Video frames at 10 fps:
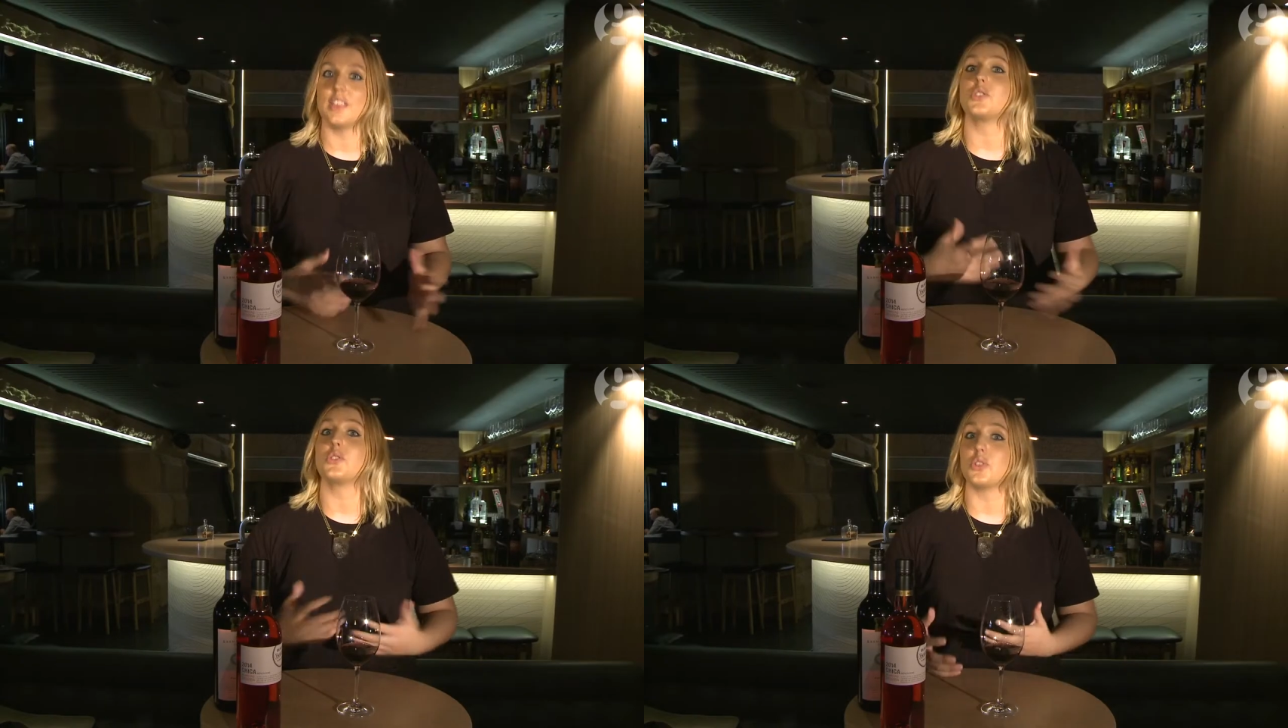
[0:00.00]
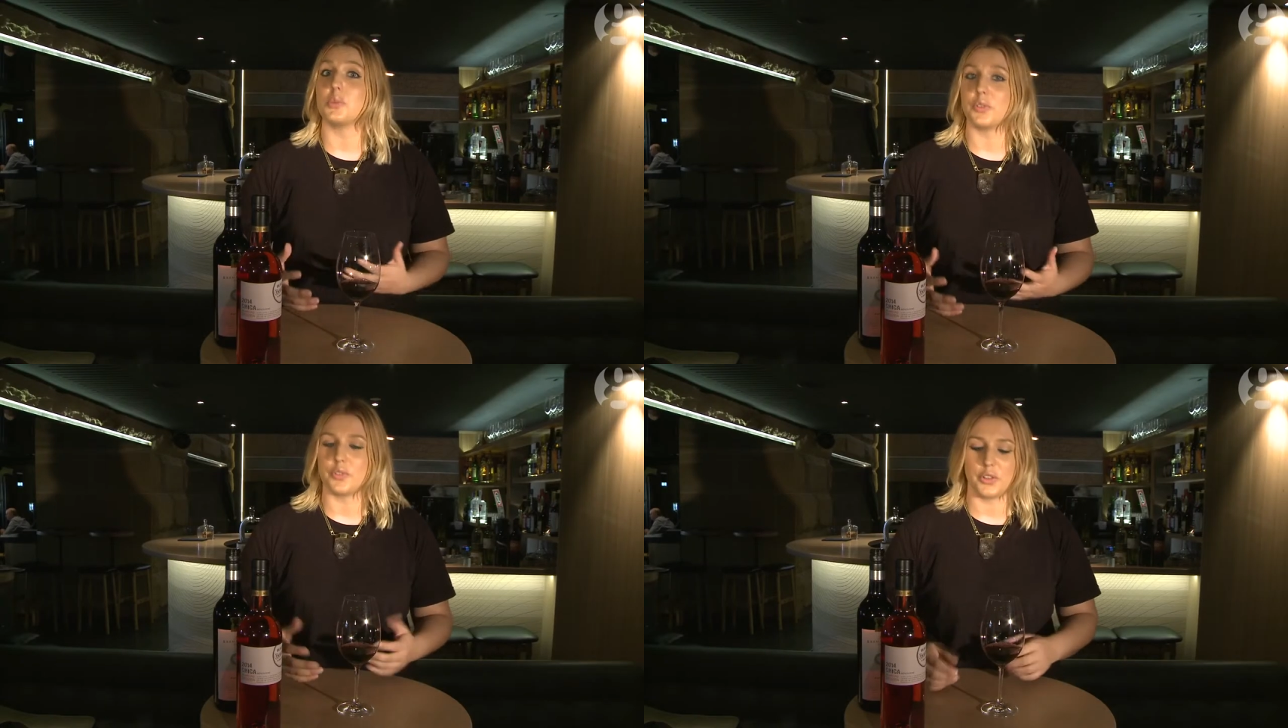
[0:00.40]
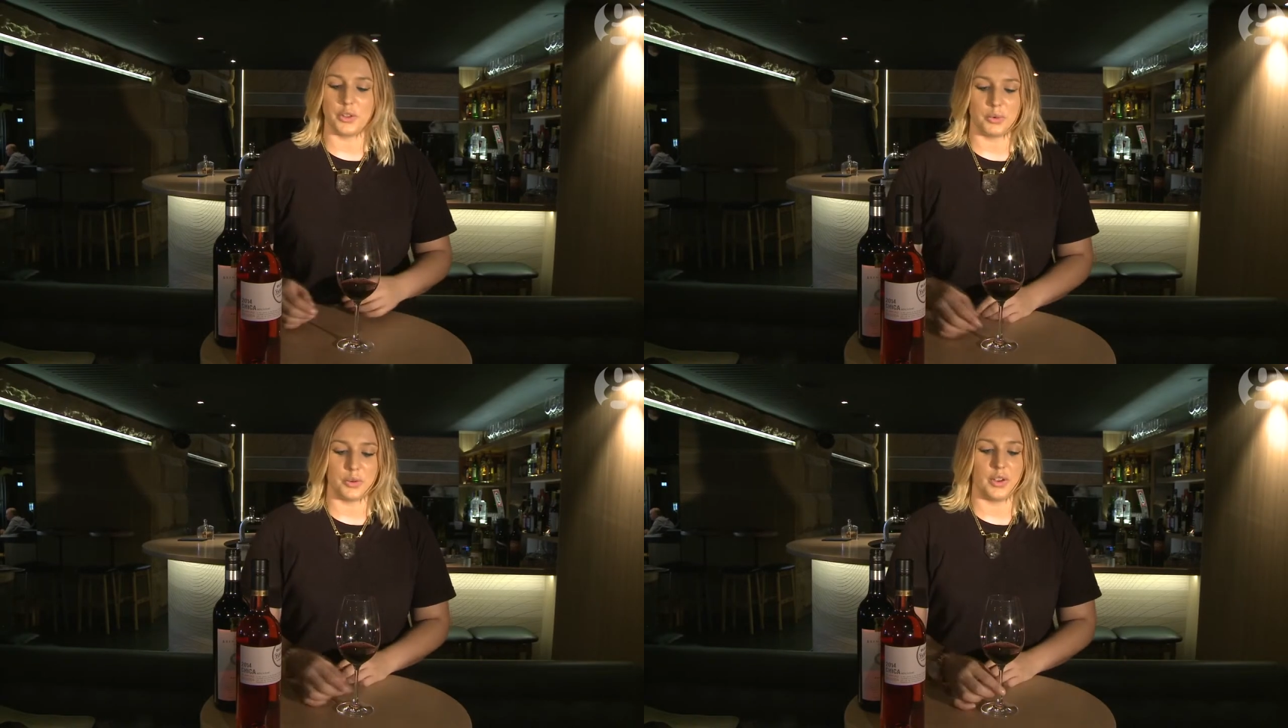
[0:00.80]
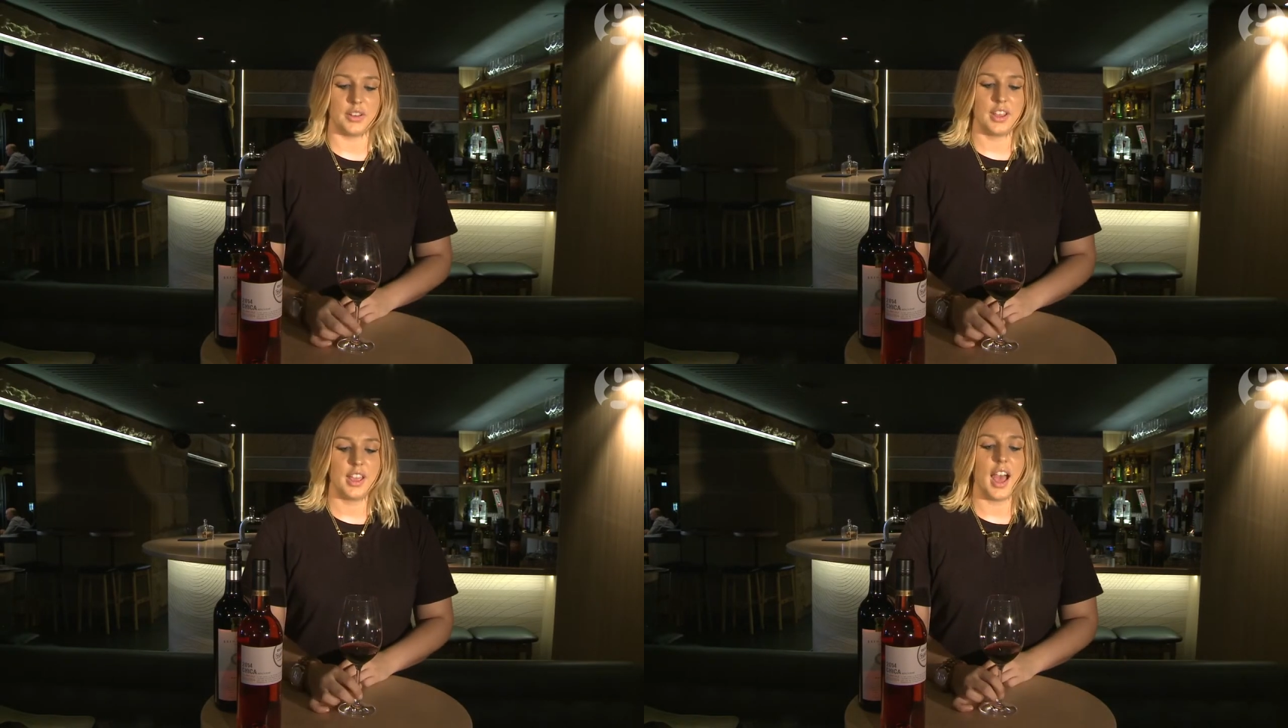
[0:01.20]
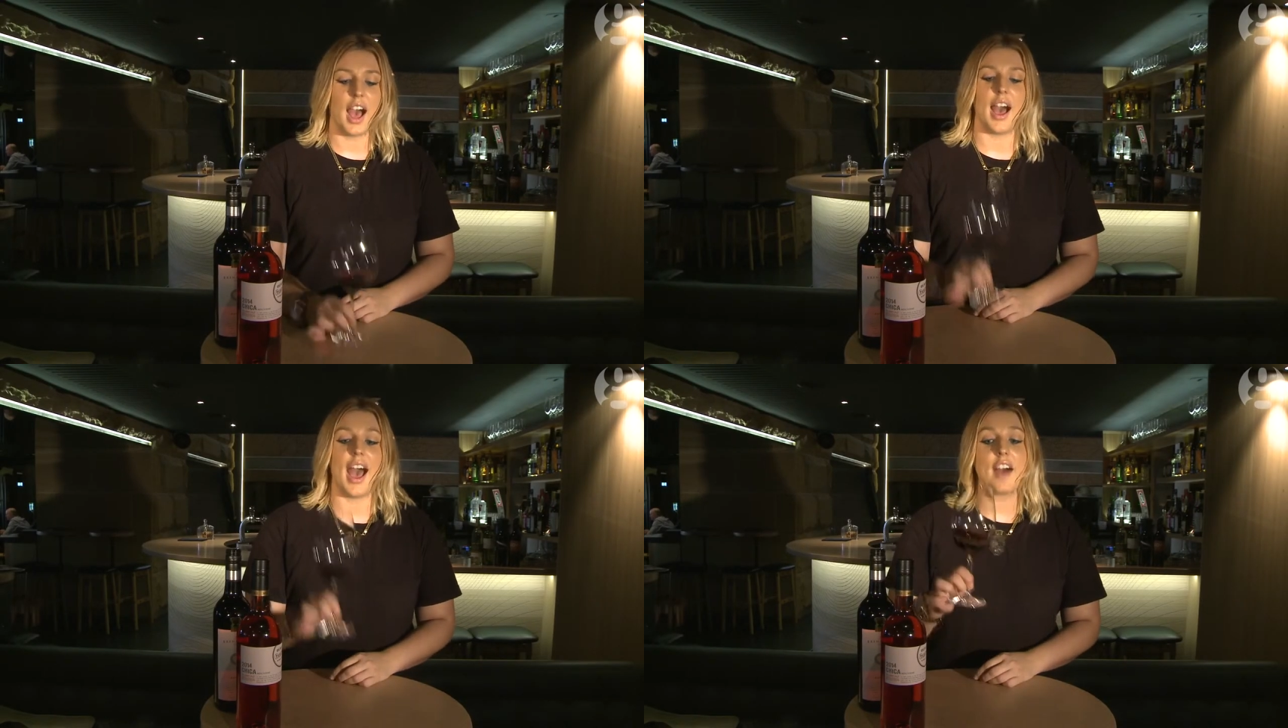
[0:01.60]
is suitable for you or not.
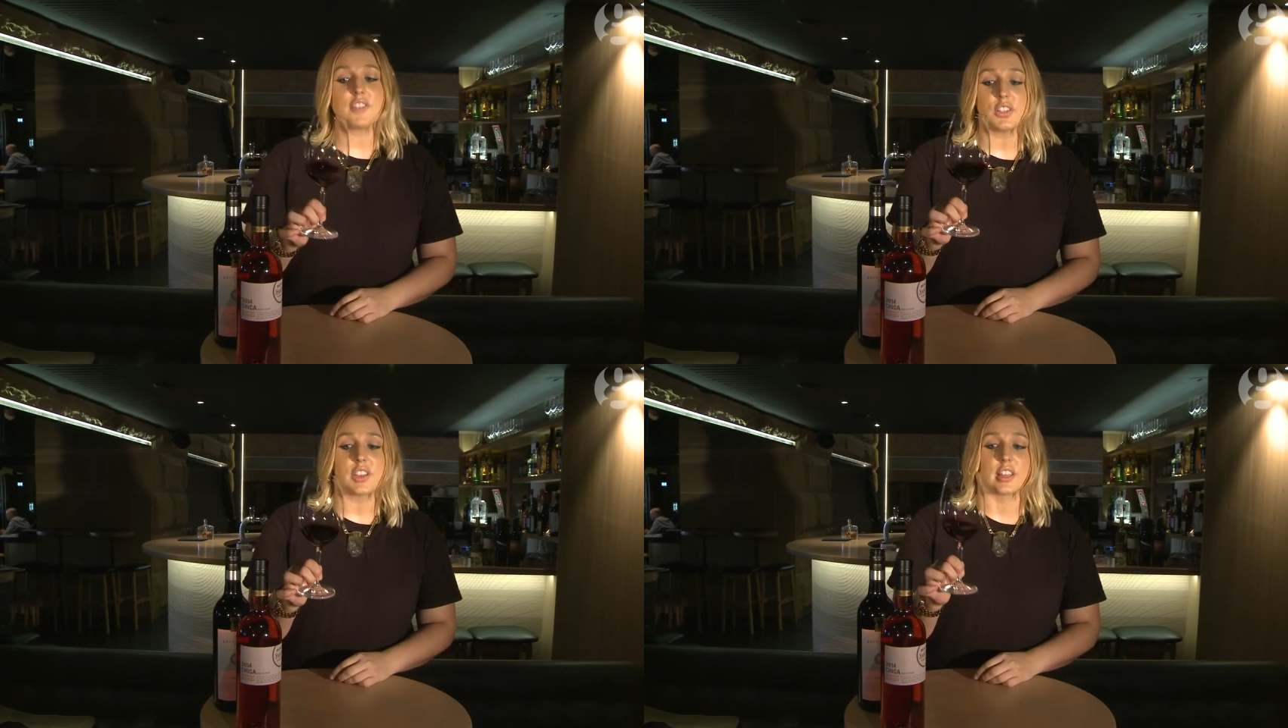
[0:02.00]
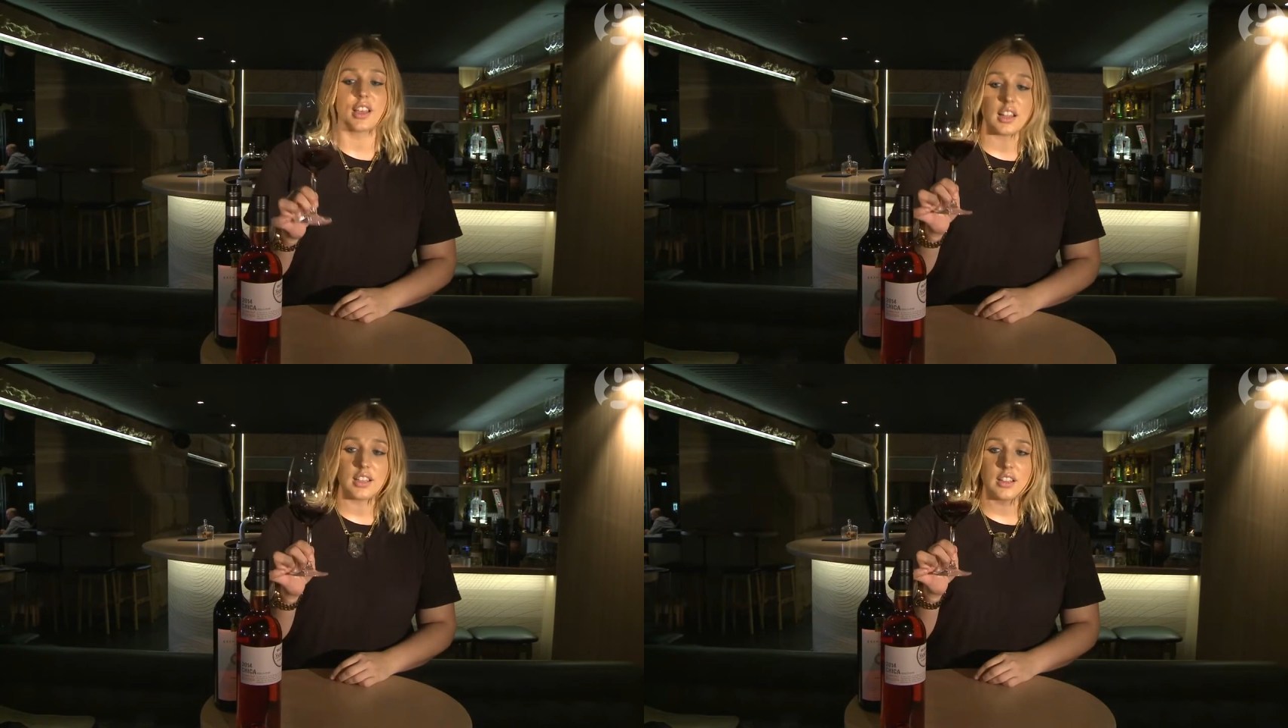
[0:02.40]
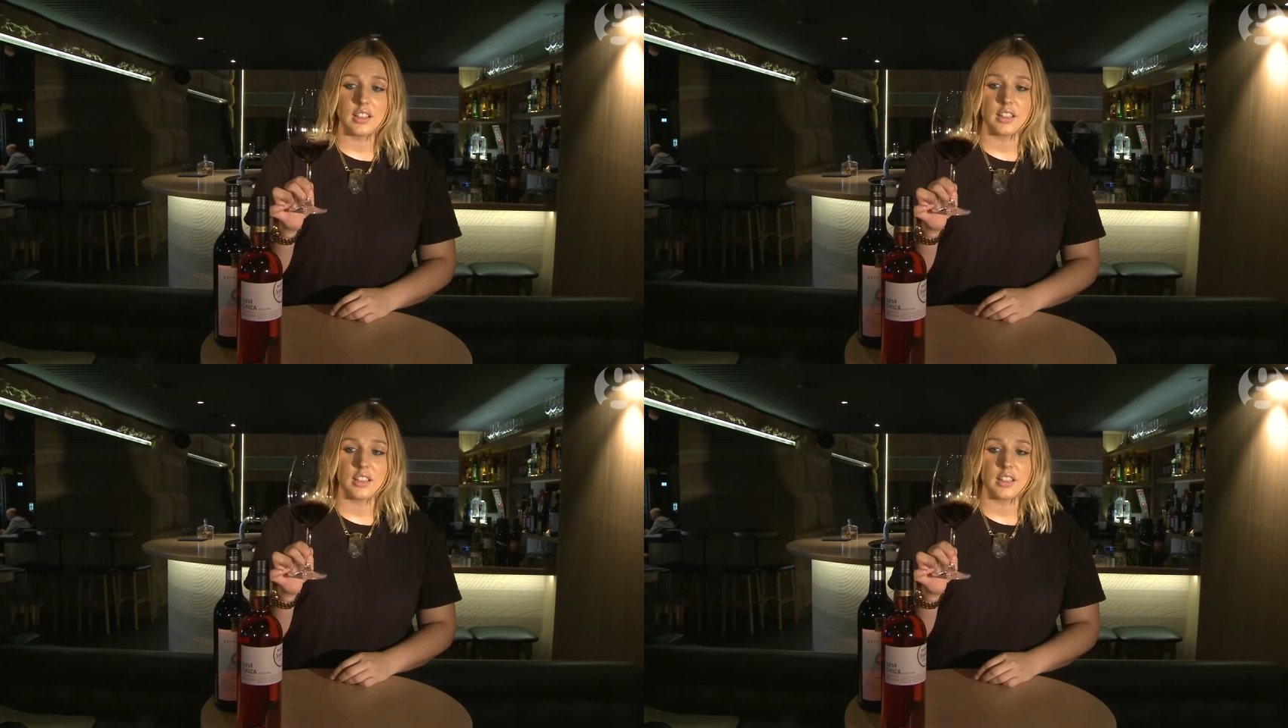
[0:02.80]
Have a look at the colour,